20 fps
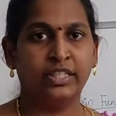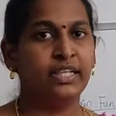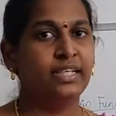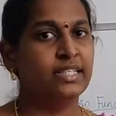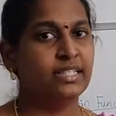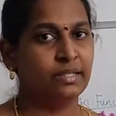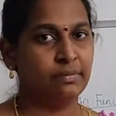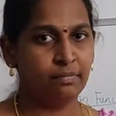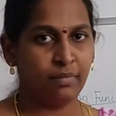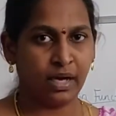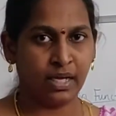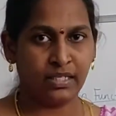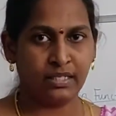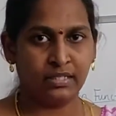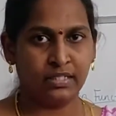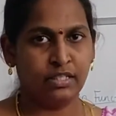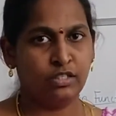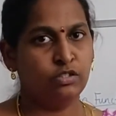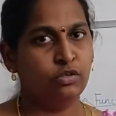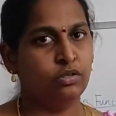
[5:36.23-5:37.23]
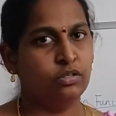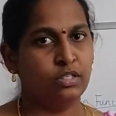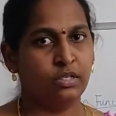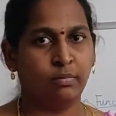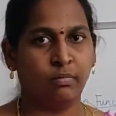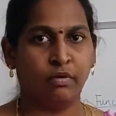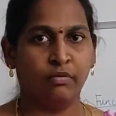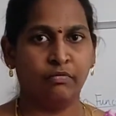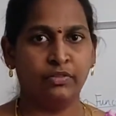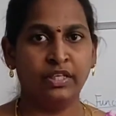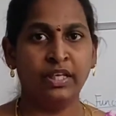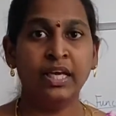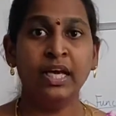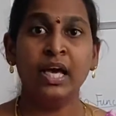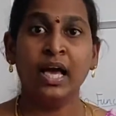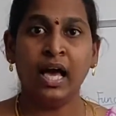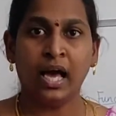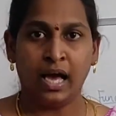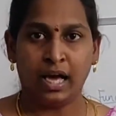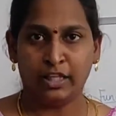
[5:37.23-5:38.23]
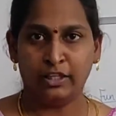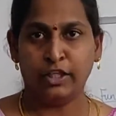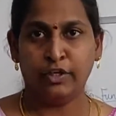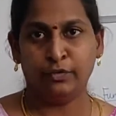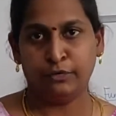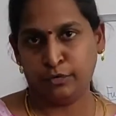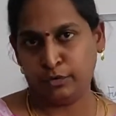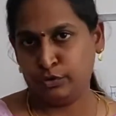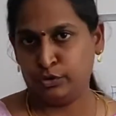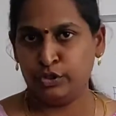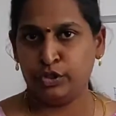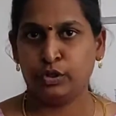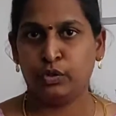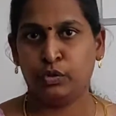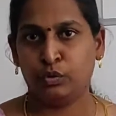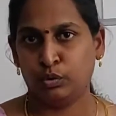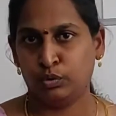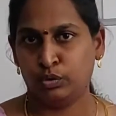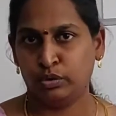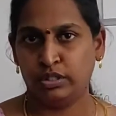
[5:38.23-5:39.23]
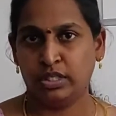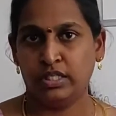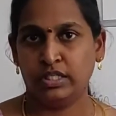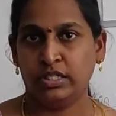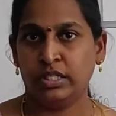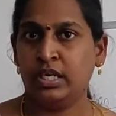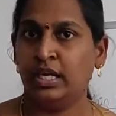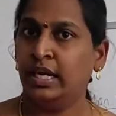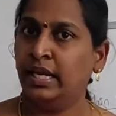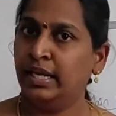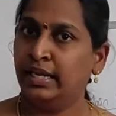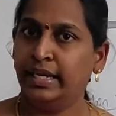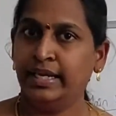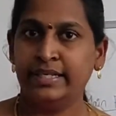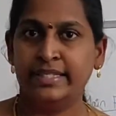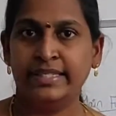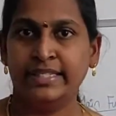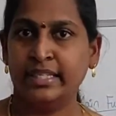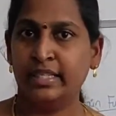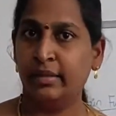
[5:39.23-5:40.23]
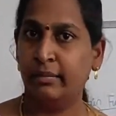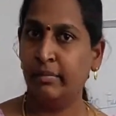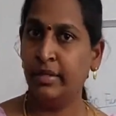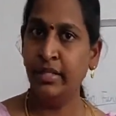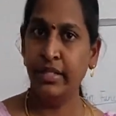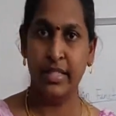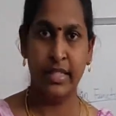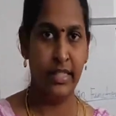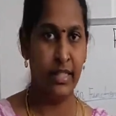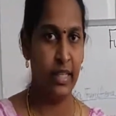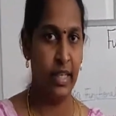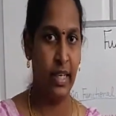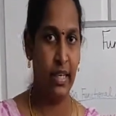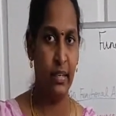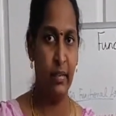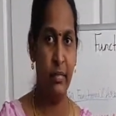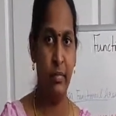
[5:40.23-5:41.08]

that is in masters or some of the other future courses. Let's see them in detail.